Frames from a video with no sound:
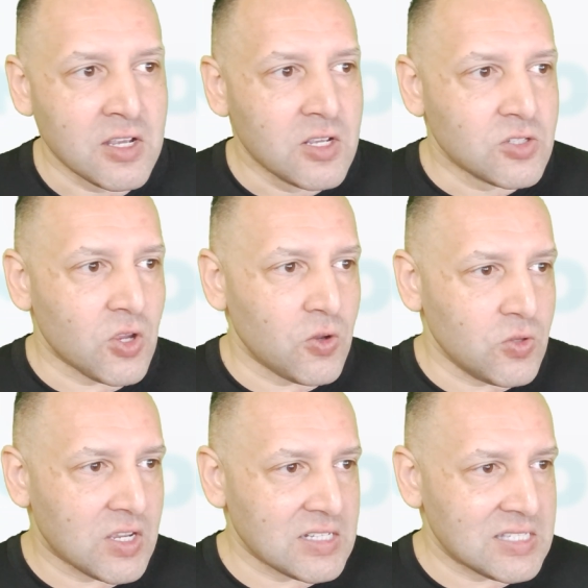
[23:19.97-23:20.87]
So
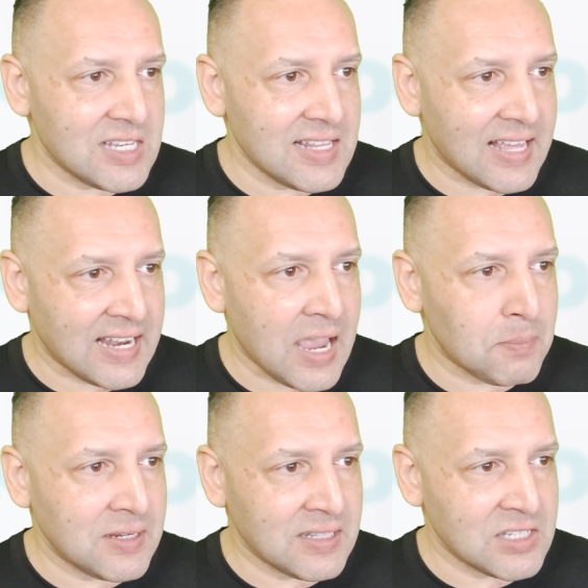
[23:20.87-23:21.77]
you can see that
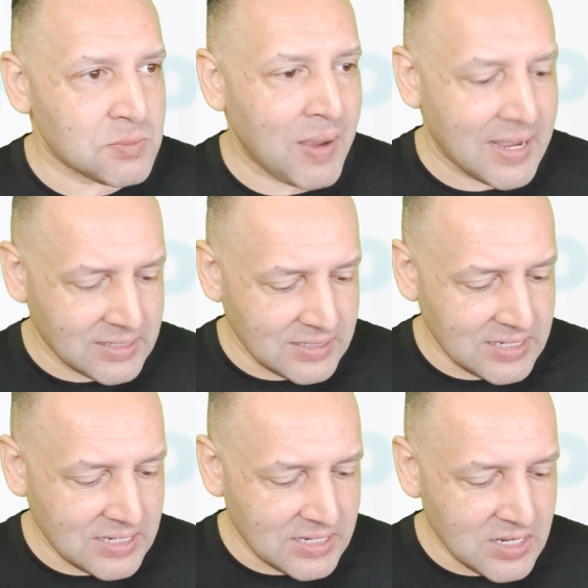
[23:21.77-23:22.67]
happening in this pattern
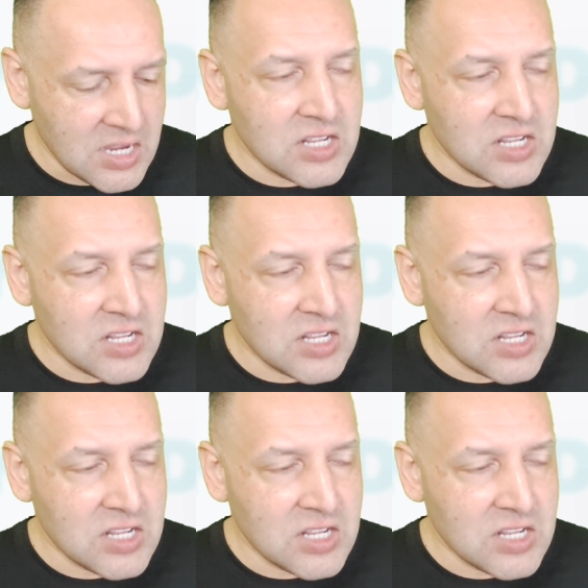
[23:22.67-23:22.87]
here.